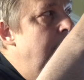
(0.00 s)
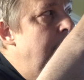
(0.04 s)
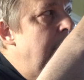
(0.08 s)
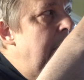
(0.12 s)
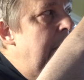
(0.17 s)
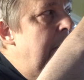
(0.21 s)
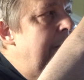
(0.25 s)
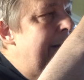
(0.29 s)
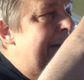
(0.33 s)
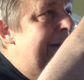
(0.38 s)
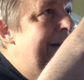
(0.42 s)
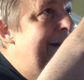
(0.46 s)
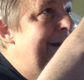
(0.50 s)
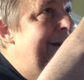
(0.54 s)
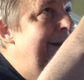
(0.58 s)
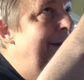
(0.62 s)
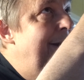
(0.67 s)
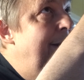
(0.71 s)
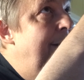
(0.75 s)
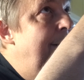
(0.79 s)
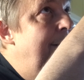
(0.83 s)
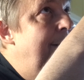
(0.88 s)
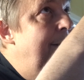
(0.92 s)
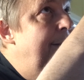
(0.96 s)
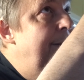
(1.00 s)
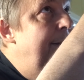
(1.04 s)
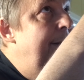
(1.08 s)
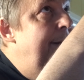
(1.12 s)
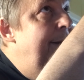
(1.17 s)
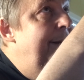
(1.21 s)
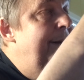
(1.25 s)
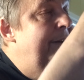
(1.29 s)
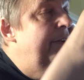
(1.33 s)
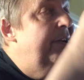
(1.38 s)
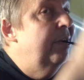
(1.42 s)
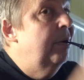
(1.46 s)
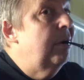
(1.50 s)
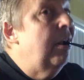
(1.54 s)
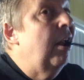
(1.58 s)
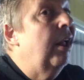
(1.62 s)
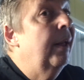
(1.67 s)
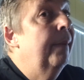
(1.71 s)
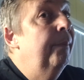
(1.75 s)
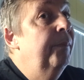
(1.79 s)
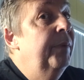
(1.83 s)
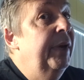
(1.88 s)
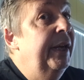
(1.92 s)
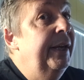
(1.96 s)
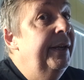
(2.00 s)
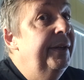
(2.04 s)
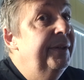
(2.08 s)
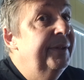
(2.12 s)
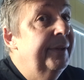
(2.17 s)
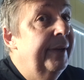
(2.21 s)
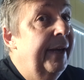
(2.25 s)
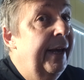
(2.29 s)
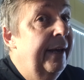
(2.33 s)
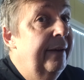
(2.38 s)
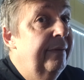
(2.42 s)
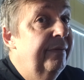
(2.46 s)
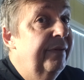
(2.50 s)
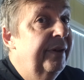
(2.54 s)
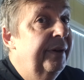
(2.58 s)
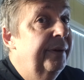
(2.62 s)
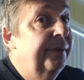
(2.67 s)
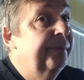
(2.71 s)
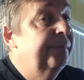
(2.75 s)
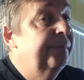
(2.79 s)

Okay, and it's Peace Haven.